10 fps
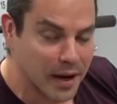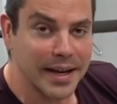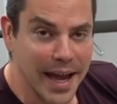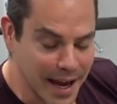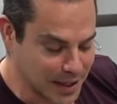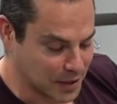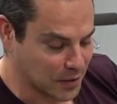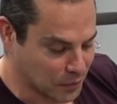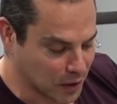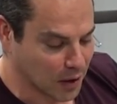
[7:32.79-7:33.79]
what I ate
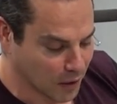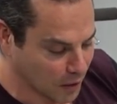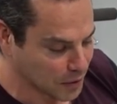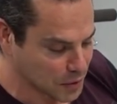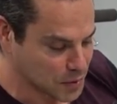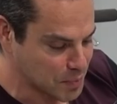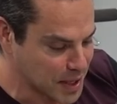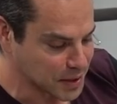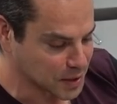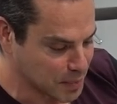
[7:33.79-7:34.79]
for all those
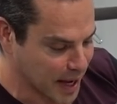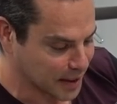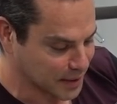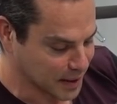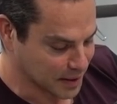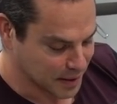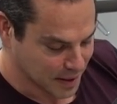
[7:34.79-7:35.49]
meals back then.